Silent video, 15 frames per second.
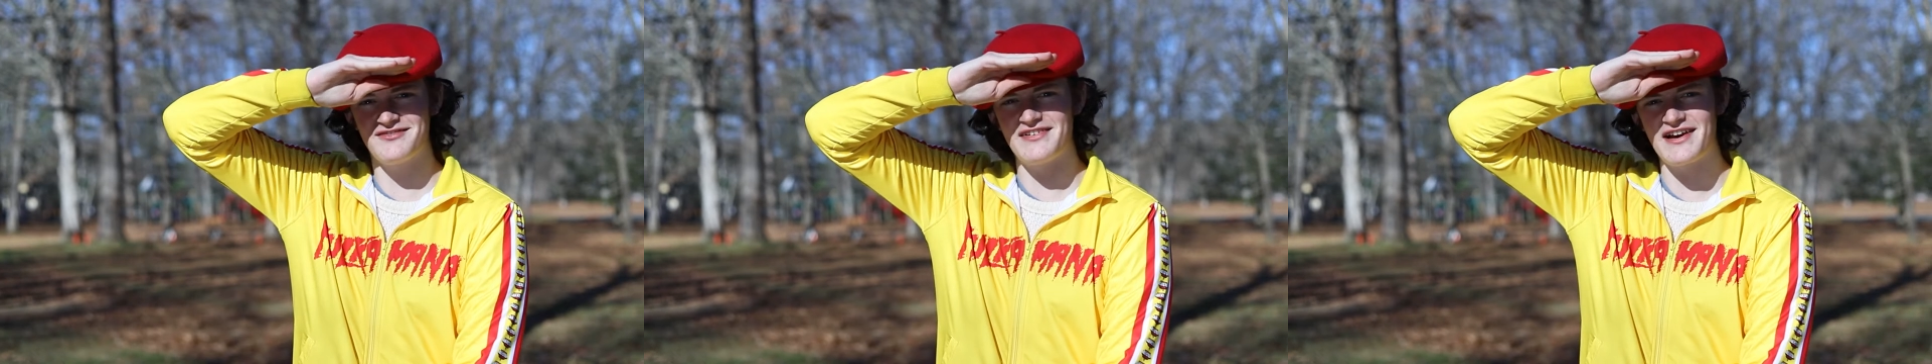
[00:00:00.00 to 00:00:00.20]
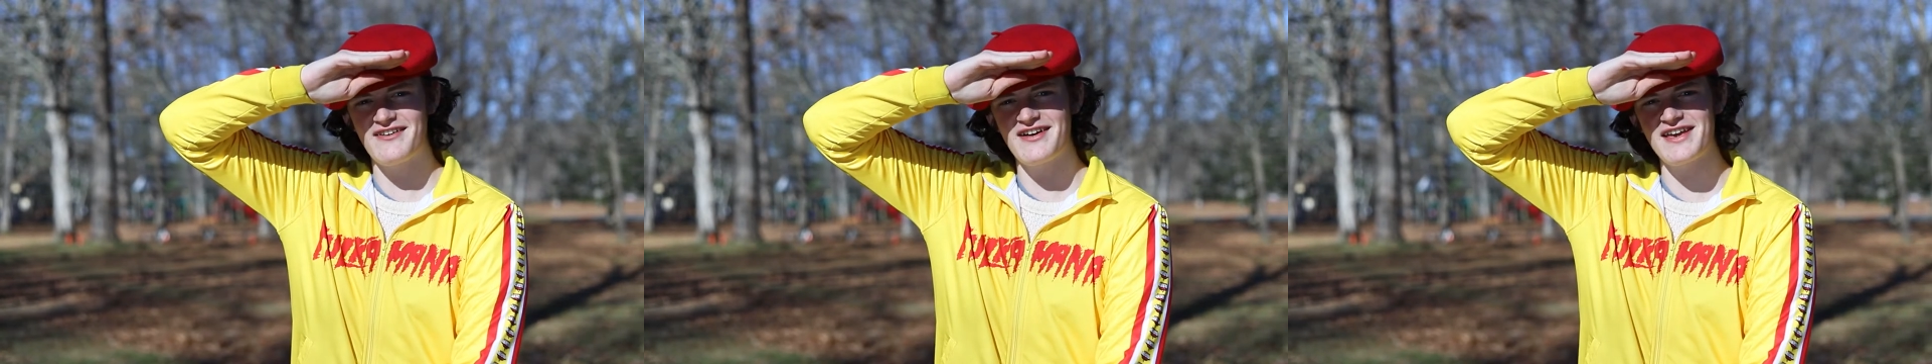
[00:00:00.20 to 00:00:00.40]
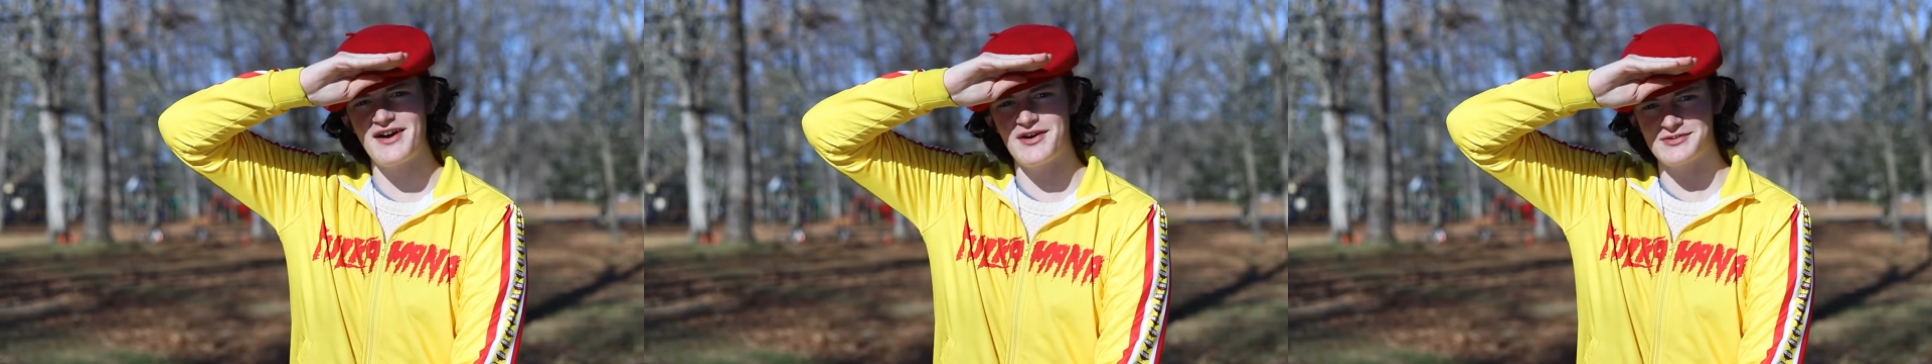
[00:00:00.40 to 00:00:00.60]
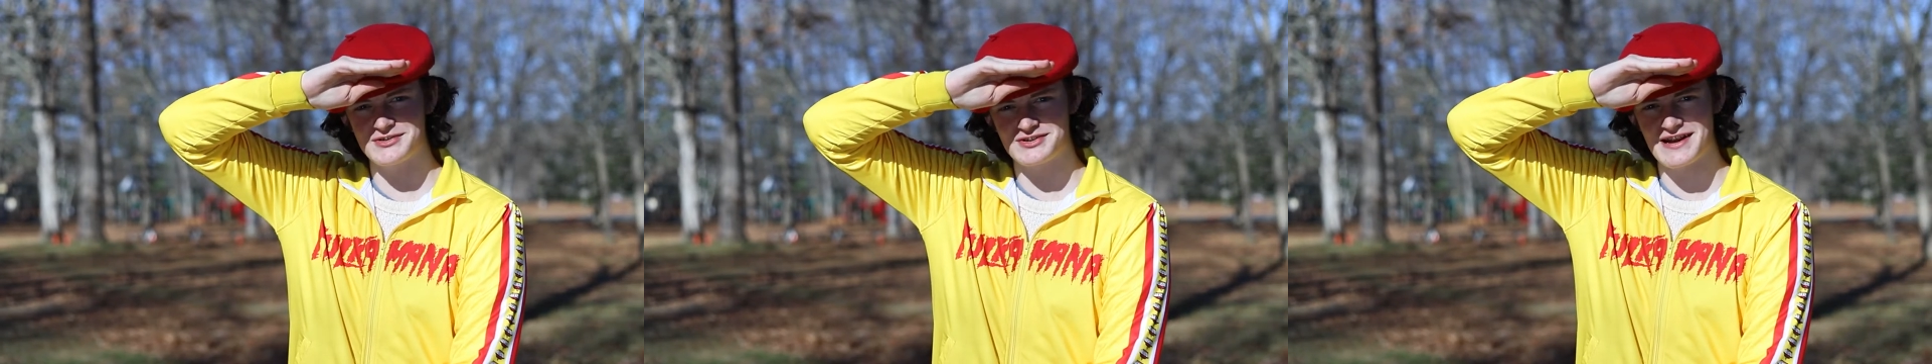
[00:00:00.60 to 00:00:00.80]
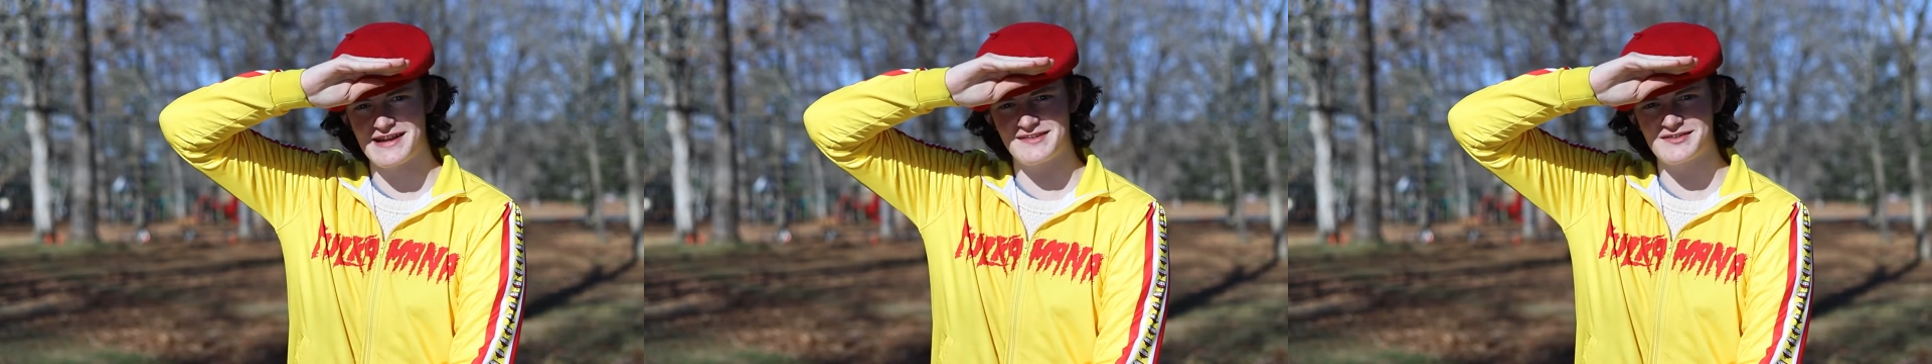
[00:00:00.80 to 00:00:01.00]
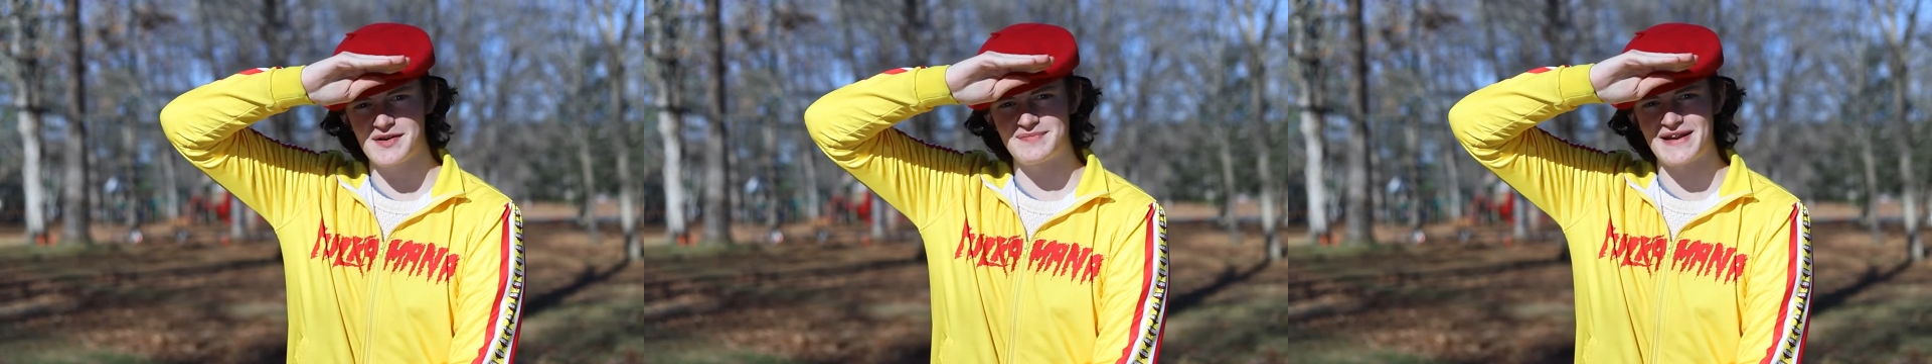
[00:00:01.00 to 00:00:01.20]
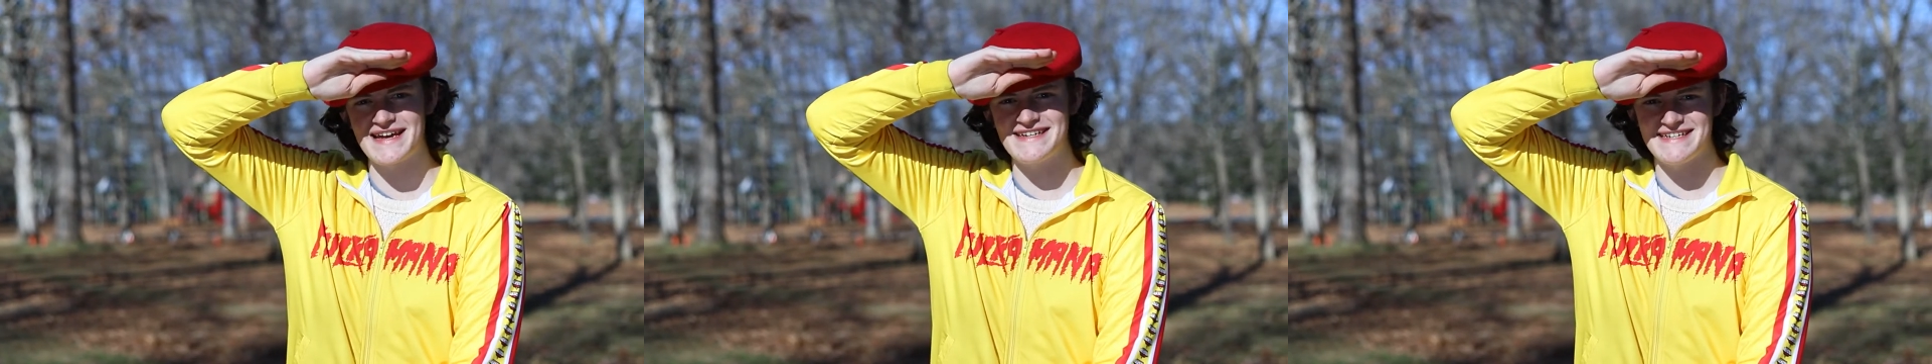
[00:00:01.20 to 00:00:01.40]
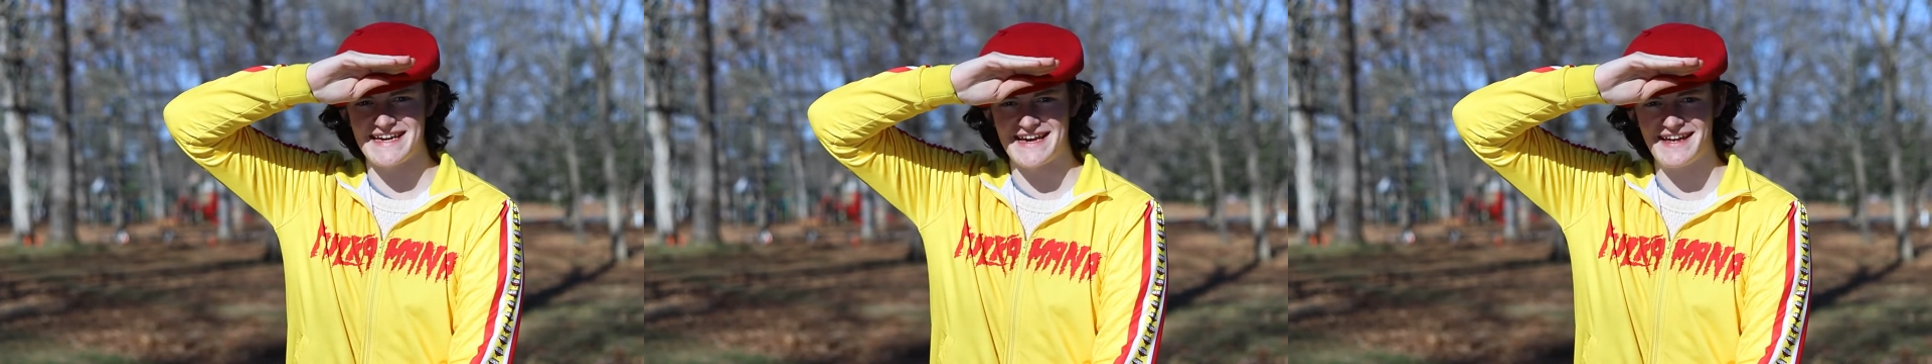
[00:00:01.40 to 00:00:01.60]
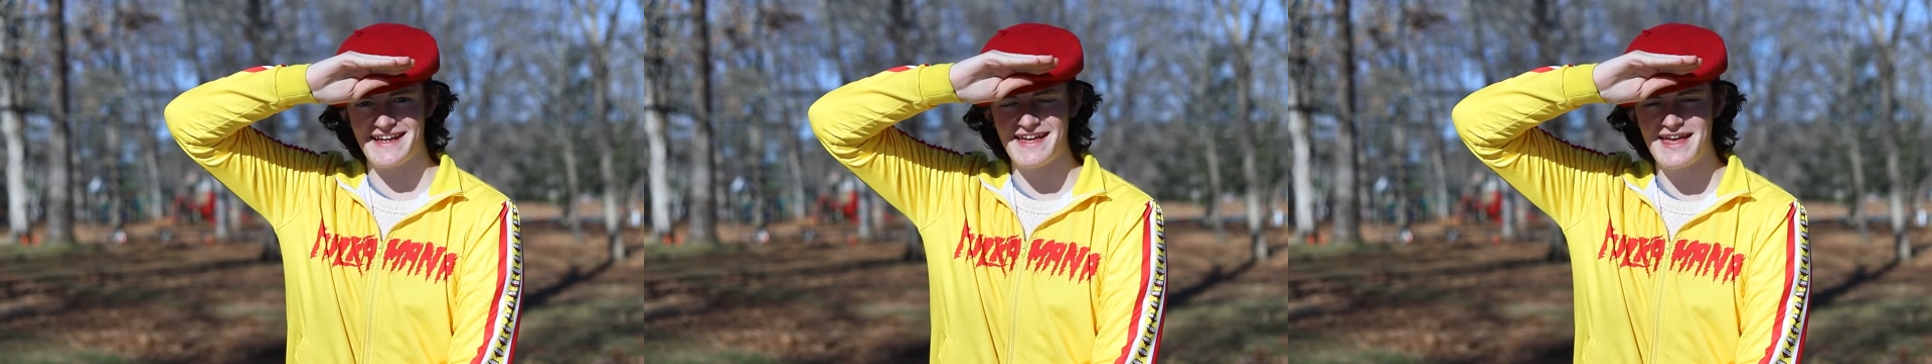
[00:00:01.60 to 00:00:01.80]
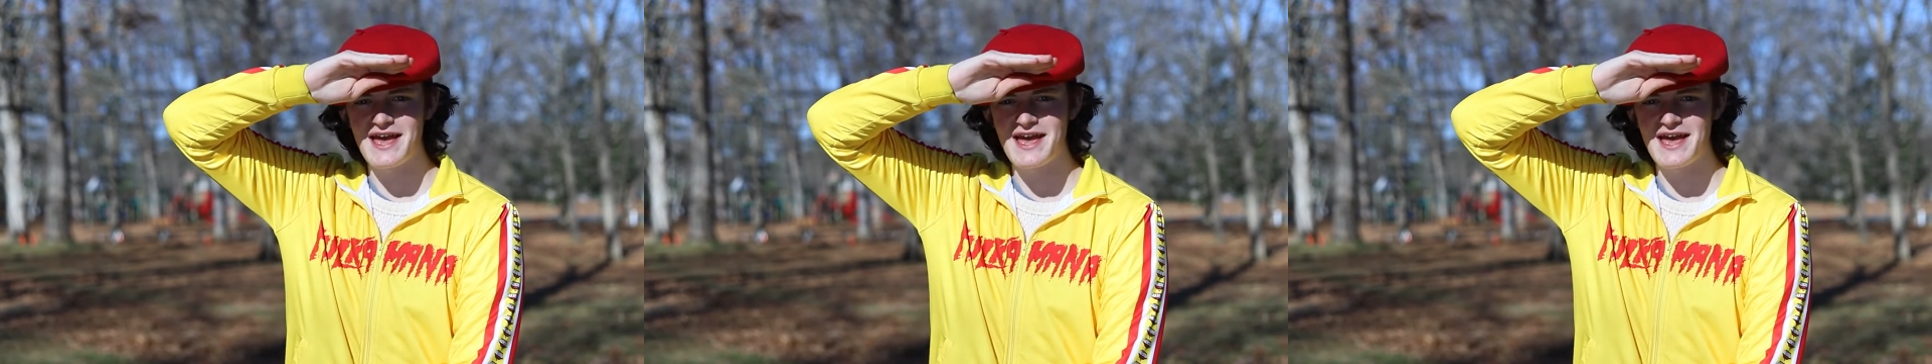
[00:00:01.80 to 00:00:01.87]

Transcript: your very own transcript idea.